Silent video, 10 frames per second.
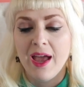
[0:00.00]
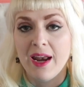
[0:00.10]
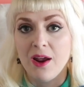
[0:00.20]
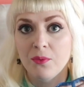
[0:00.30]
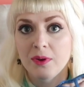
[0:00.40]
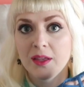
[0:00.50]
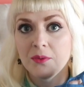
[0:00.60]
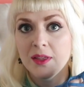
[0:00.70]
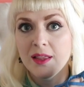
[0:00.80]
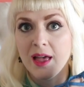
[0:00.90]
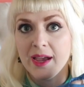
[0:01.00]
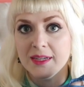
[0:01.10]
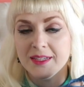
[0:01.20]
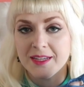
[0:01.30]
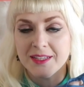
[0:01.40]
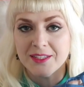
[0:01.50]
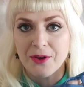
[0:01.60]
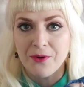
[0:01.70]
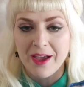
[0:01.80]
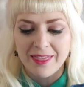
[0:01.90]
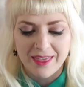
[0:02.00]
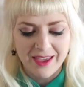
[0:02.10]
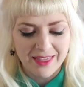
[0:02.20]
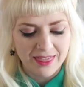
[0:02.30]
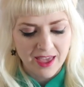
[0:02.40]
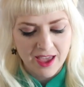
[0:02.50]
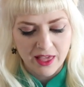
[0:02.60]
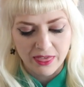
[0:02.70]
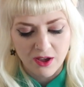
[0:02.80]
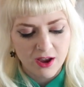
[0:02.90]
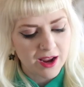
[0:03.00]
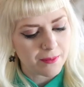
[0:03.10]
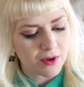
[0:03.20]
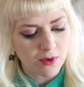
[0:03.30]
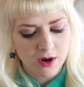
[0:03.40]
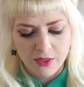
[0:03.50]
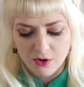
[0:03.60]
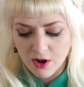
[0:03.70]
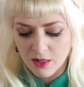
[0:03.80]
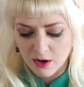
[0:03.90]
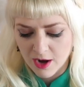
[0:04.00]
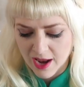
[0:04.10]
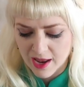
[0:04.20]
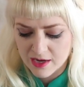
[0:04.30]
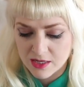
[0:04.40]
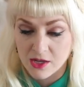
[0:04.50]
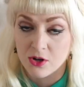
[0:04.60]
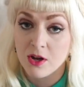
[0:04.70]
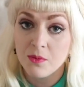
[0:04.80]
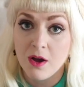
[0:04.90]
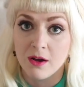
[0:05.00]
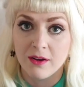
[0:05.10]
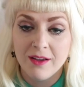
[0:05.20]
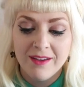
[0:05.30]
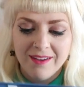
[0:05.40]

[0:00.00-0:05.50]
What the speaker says: and I really liked it, so I think they thought I might want another color, and they're not wrong.